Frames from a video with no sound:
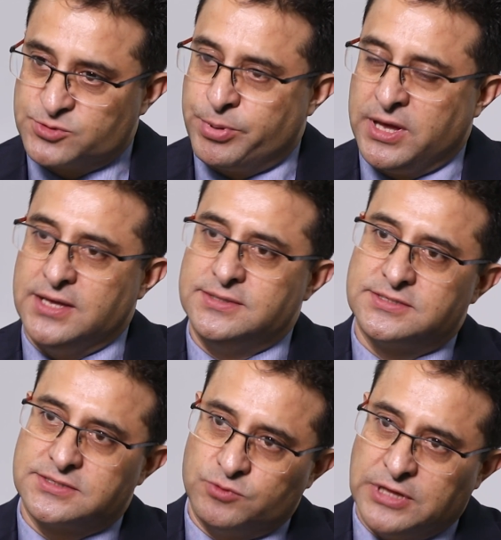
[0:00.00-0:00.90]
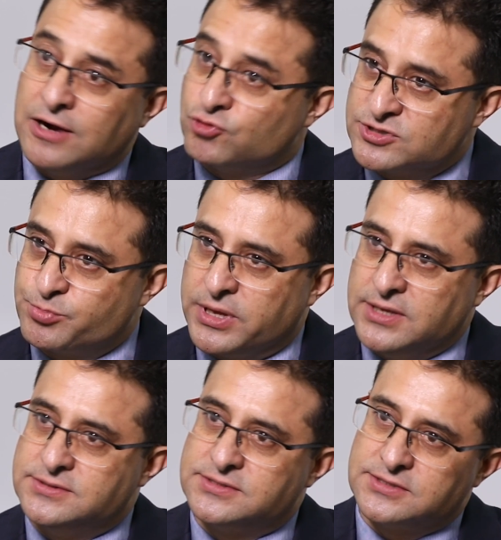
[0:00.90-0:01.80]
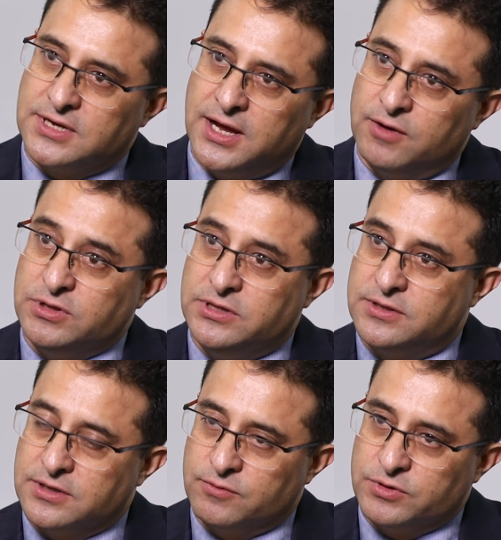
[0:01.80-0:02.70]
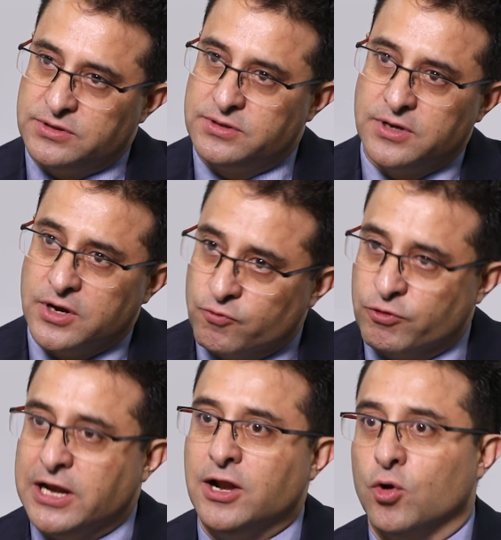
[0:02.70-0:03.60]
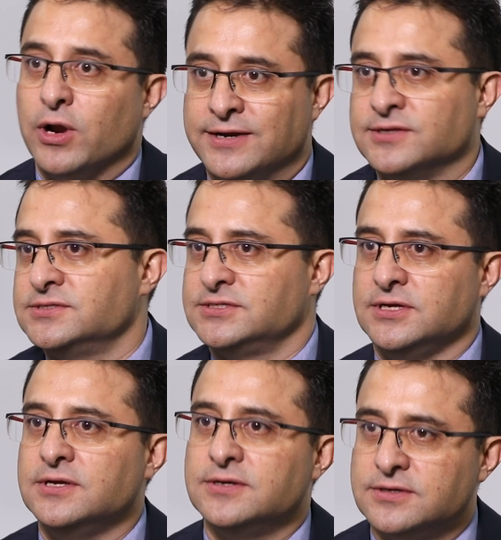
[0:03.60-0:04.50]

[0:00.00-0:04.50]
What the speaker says: speeds, with ultra speeds, with really low latency.